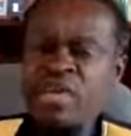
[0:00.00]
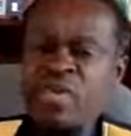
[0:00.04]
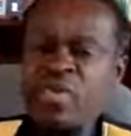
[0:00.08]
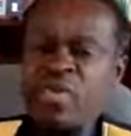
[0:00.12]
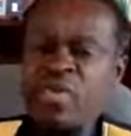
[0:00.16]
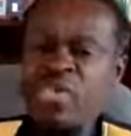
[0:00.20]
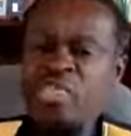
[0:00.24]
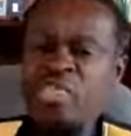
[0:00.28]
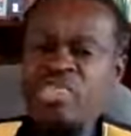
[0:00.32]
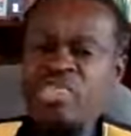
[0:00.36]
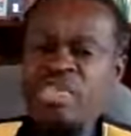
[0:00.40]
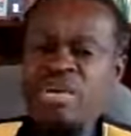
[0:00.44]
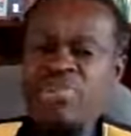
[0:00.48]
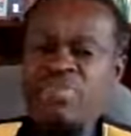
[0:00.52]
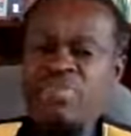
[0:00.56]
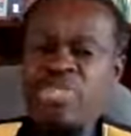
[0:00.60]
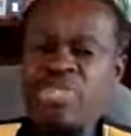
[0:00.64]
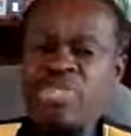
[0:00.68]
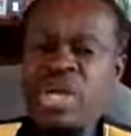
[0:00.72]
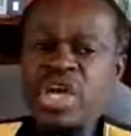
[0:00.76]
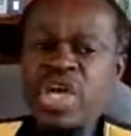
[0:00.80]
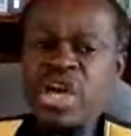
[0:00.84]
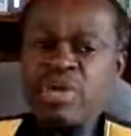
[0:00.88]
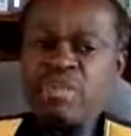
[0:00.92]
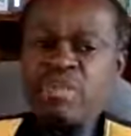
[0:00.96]
which
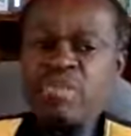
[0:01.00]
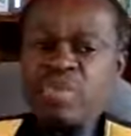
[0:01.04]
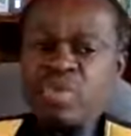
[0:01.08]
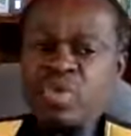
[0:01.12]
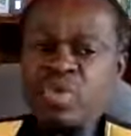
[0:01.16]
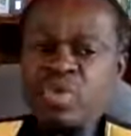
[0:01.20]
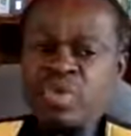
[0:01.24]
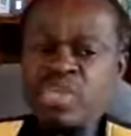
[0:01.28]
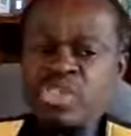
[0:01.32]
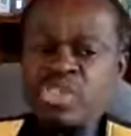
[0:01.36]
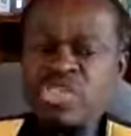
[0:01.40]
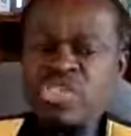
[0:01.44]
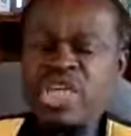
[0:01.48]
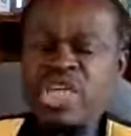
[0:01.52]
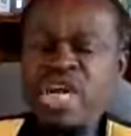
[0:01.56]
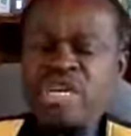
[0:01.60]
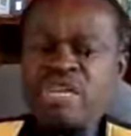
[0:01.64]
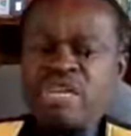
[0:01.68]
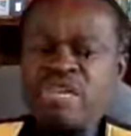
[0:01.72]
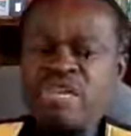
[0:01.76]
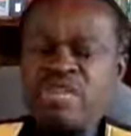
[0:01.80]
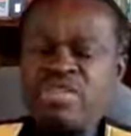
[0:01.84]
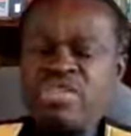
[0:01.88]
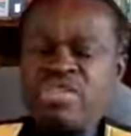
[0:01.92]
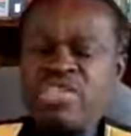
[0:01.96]
sometimes was
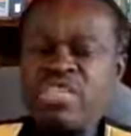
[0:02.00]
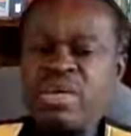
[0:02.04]
subtle,